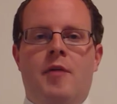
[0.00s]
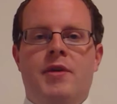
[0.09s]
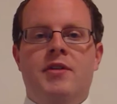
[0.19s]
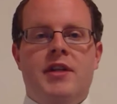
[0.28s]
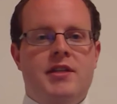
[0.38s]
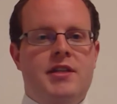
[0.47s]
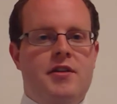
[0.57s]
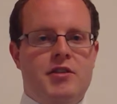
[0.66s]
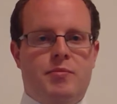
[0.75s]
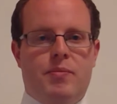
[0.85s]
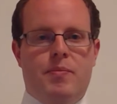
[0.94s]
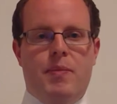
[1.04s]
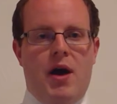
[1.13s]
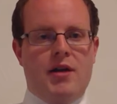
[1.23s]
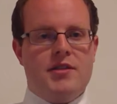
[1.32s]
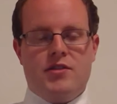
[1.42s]
He'll need to tell his
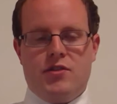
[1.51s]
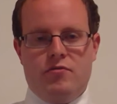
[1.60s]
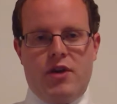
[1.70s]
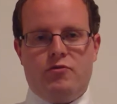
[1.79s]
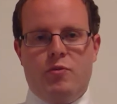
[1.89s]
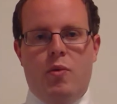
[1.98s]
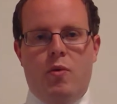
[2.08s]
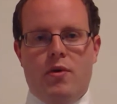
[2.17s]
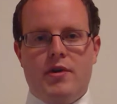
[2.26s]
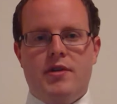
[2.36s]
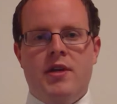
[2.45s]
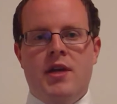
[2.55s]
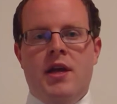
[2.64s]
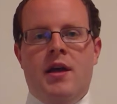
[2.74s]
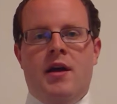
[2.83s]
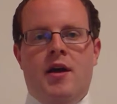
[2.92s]
boss his direct report.
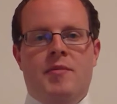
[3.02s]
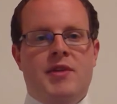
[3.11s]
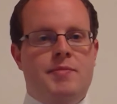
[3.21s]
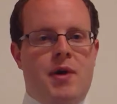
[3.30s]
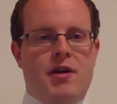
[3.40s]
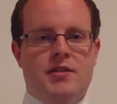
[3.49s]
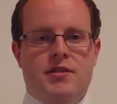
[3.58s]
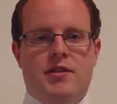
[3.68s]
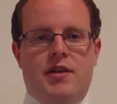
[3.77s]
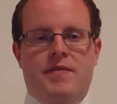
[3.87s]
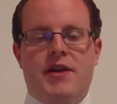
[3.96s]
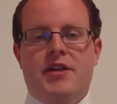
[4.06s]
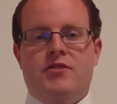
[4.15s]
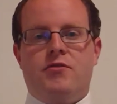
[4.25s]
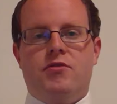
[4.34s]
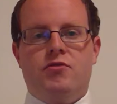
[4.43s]
His boss is a
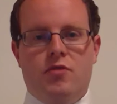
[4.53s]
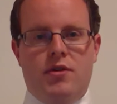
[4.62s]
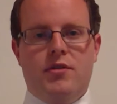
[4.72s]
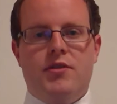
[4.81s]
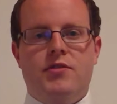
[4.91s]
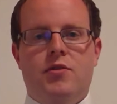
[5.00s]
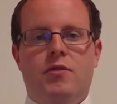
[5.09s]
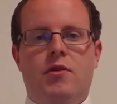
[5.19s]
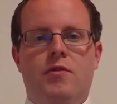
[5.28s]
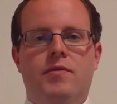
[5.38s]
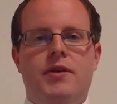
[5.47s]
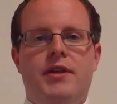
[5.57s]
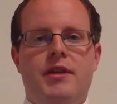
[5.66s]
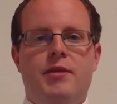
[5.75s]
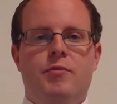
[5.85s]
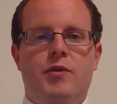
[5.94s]
financial controller, so hopefully
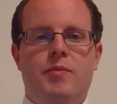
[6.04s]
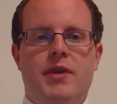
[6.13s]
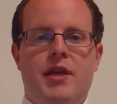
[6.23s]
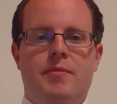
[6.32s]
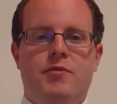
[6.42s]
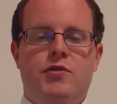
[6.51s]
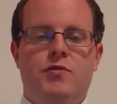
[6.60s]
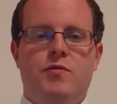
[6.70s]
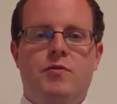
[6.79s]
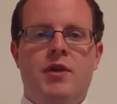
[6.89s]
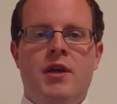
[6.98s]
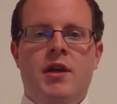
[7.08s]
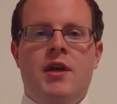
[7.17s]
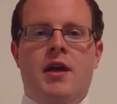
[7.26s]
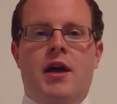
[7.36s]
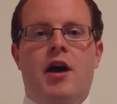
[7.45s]
he will be able to
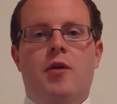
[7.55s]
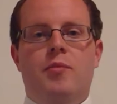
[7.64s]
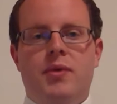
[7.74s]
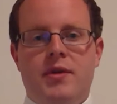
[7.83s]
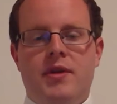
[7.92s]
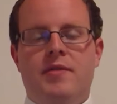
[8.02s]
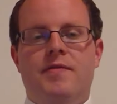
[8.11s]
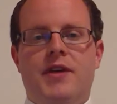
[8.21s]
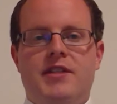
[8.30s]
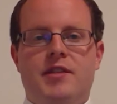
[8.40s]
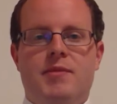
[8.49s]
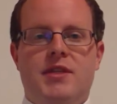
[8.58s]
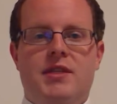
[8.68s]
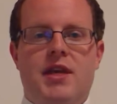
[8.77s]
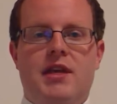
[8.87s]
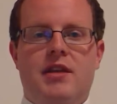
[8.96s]
help fix the
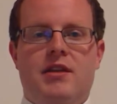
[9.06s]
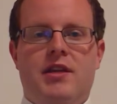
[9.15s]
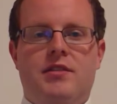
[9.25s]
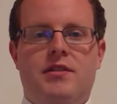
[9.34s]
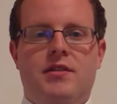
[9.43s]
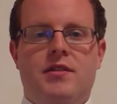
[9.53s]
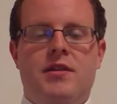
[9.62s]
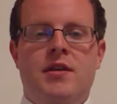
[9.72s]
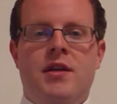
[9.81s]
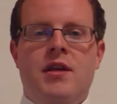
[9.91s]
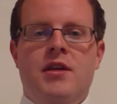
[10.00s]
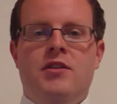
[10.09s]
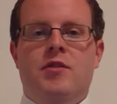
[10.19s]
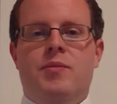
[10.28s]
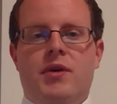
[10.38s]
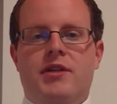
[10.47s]
mistake and get to
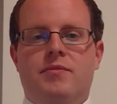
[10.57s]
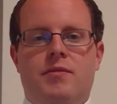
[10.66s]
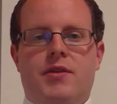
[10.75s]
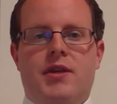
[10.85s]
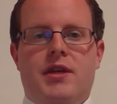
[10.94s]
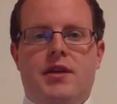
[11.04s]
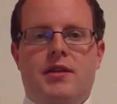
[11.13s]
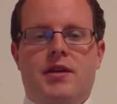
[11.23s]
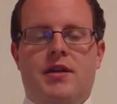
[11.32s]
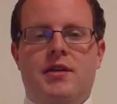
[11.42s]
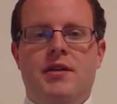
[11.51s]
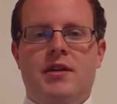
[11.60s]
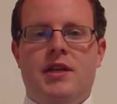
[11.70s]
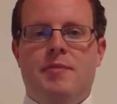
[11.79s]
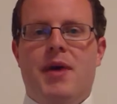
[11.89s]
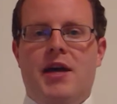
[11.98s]
the place where they can
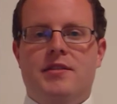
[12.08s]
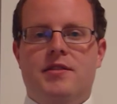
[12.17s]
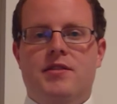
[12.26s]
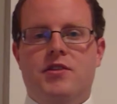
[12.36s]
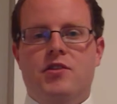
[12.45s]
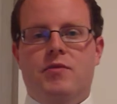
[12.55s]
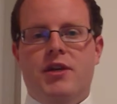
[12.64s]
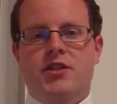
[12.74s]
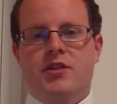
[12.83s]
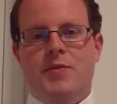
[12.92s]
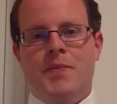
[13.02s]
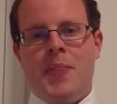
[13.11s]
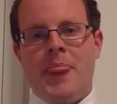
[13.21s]
get past the situation.